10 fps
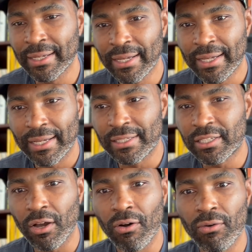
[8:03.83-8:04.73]
And
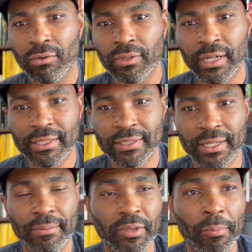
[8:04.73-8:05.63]
so look,
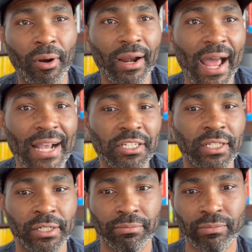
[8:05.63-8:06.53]
the part I
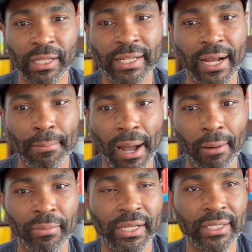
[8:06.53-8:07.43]
actually really care
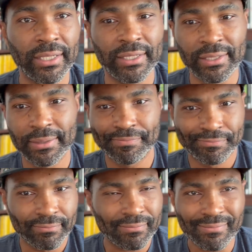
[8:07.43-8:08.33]
about because
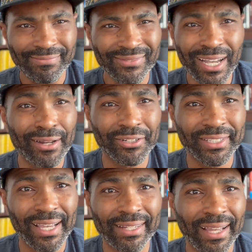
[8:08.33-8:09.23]
I
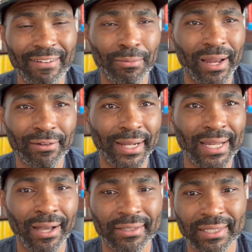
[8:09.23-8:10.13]
understand like everybody right
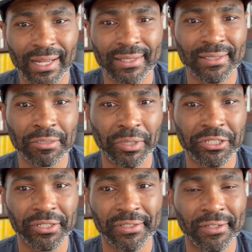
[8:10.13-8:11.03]
now is kind of
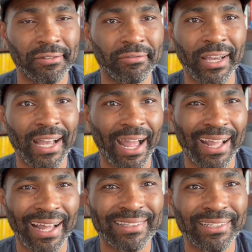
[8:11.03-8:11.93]
suspicious of AI
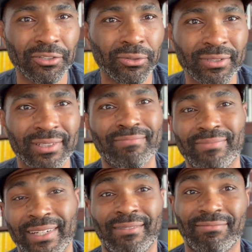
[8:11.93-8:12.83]
content tools. And,
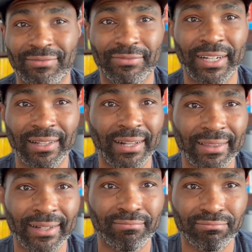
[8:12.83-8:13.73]
frankly, I
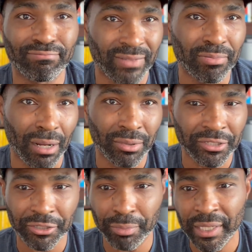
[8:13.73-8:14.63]
think we probably should be.